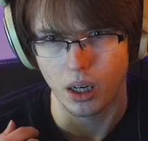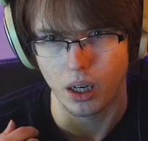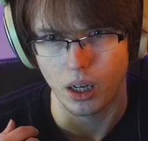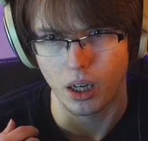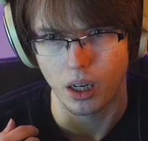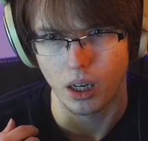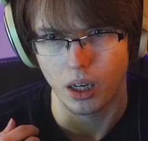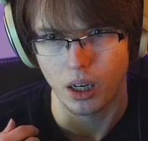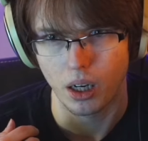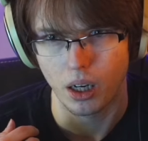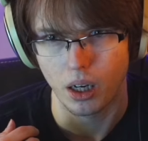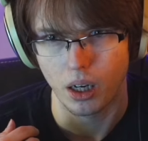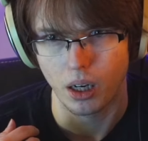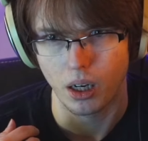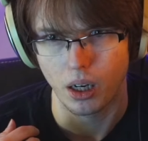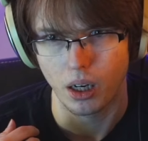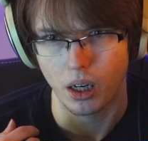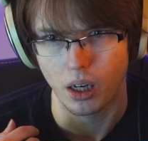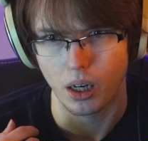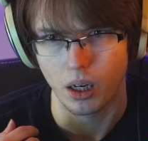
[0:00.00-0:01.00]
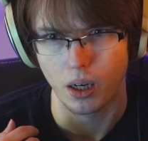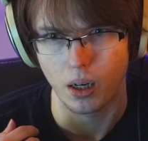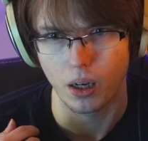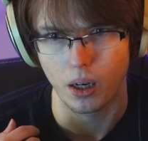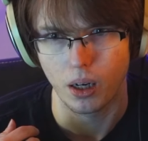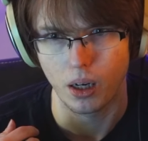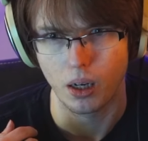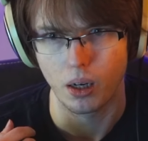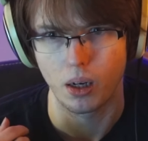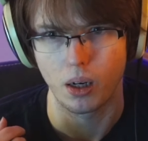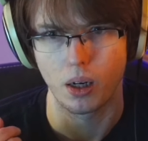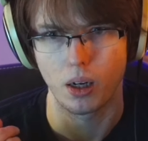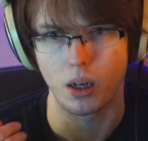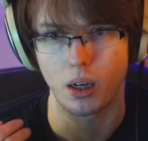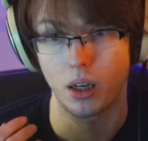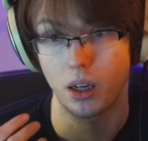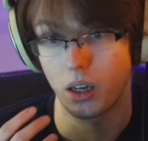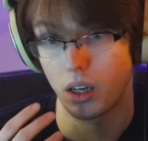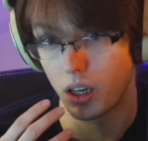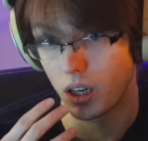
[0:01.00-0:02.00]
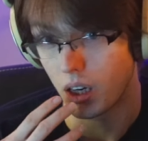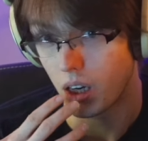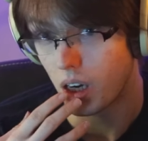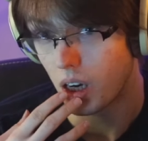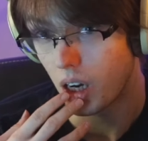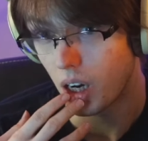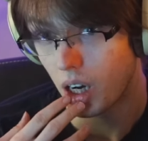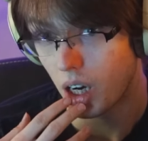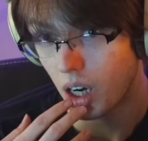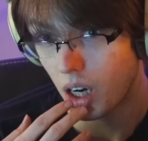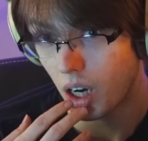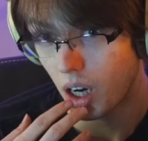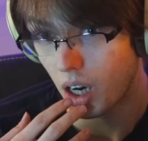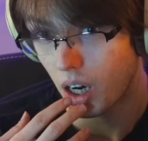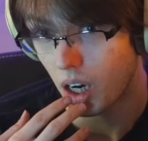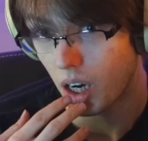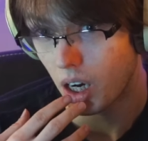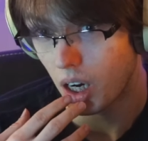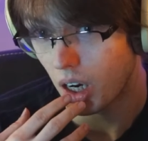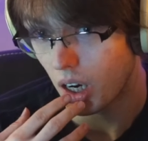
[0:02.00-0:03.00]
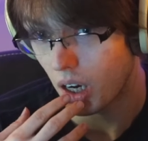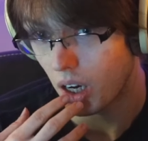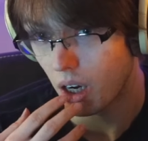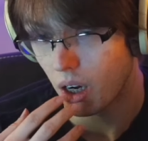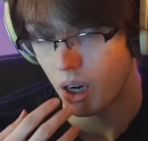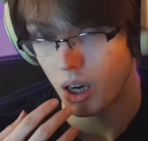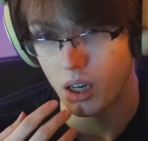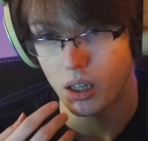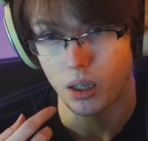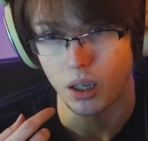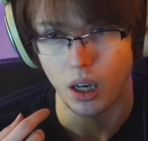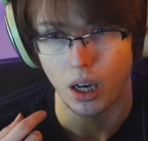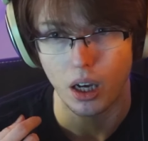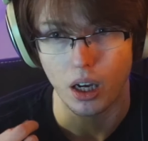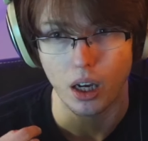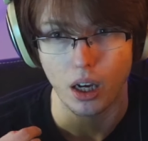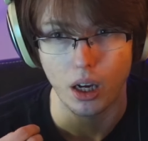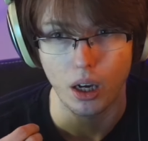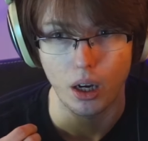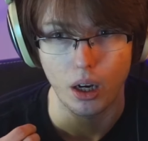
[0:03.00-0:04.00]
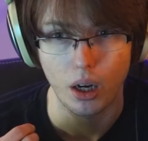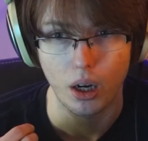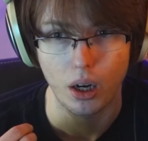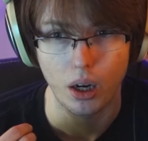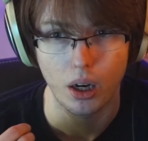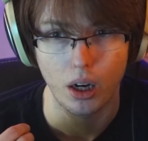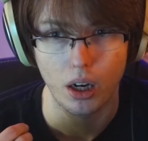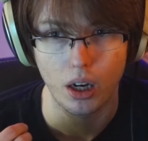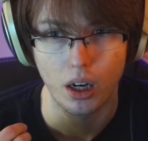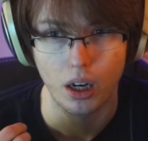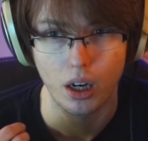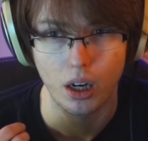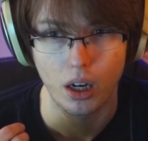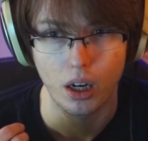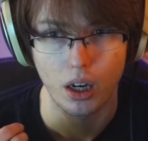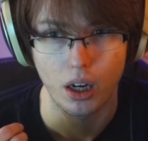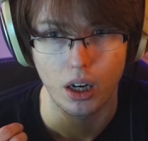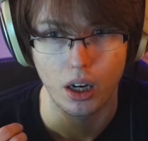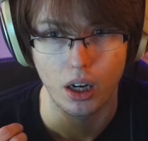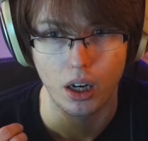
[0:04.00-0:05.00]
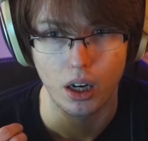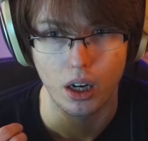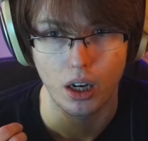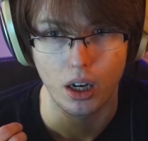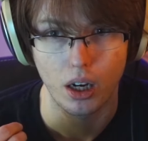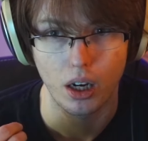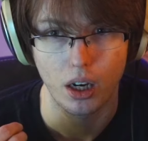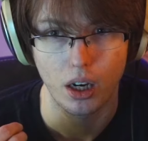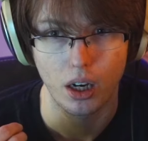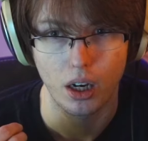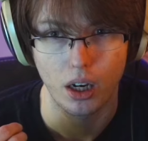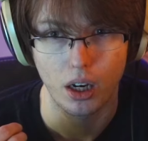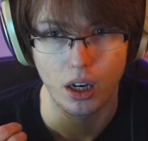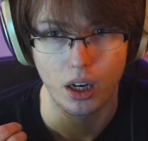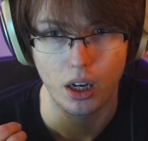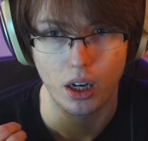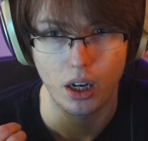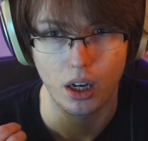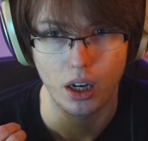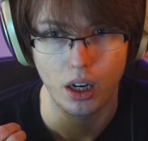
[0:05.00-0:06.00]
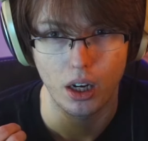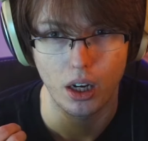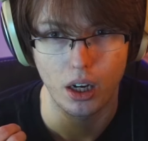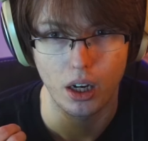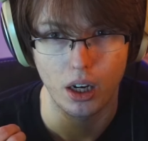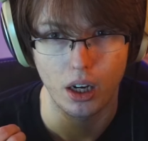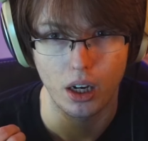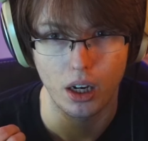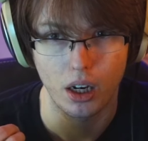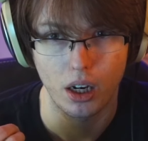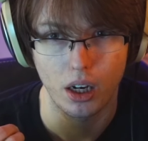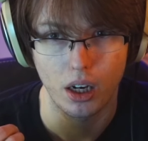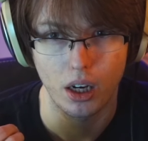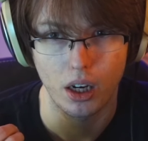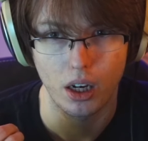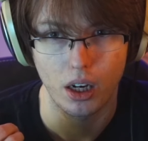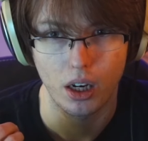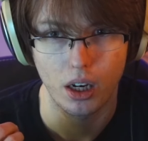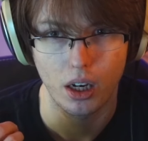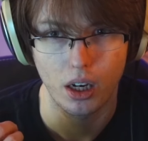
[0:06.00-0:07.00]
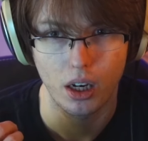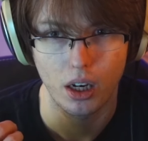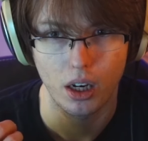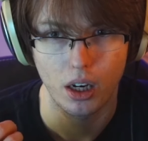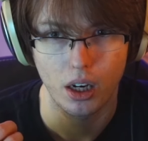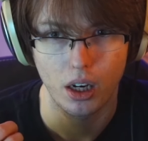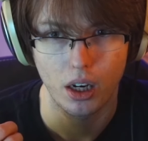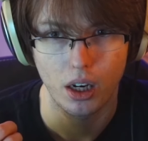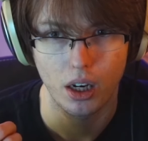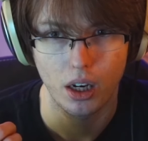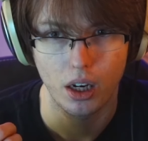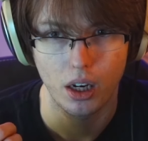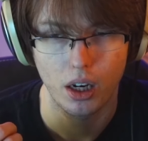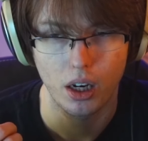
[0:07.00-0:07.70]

(silence)